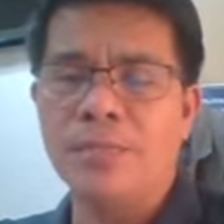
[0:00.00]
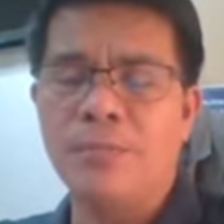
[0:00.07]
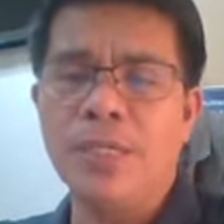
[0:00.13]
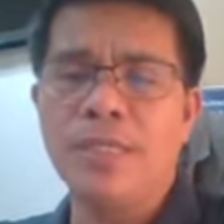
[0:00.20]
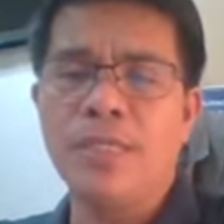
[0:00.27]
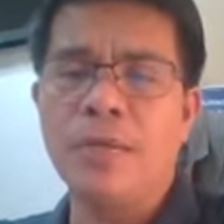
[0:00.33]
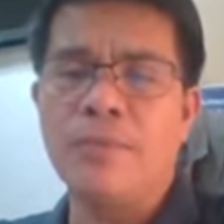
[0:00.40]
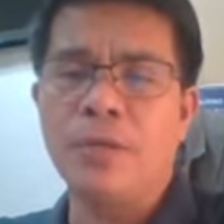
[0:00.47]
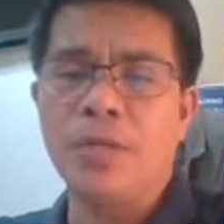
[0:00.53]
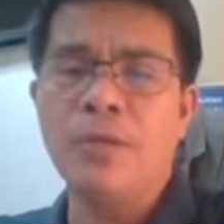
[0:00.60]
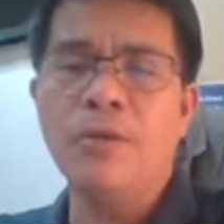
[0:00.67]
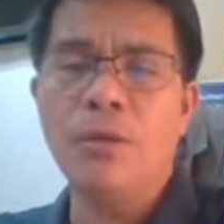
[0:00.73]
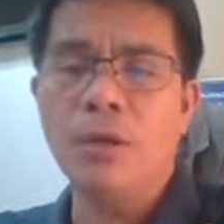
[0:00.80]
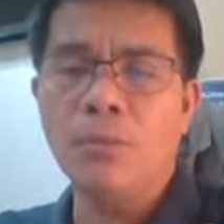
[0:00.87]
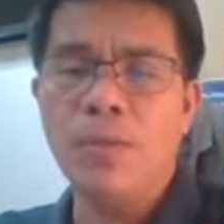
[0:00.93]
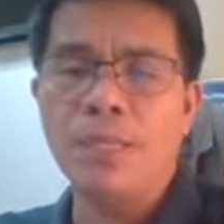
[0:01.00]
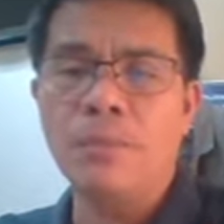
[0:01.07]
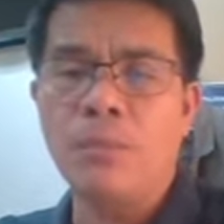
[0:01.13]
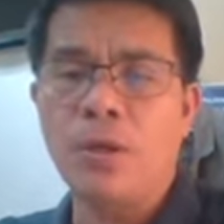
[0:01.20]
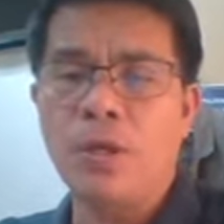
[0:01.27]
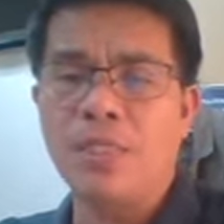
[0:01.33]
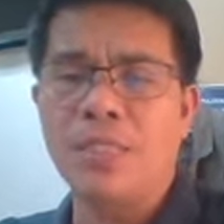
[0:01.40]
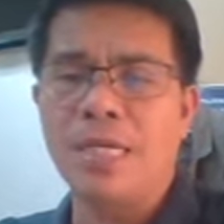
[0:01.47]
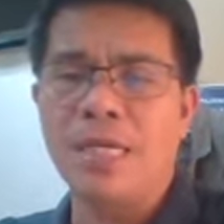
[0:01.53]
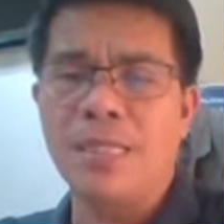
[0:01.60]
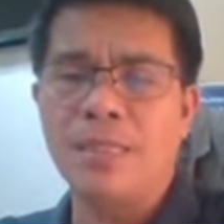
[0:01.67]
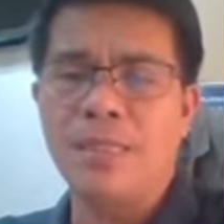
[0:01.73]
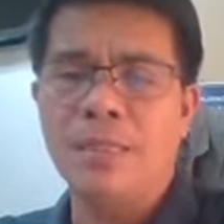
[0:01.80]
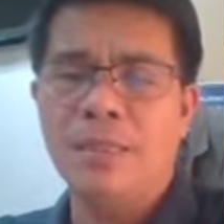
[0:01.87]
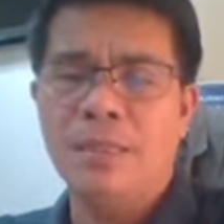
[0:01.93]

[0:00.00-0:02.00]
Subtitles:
For example, enrollment process.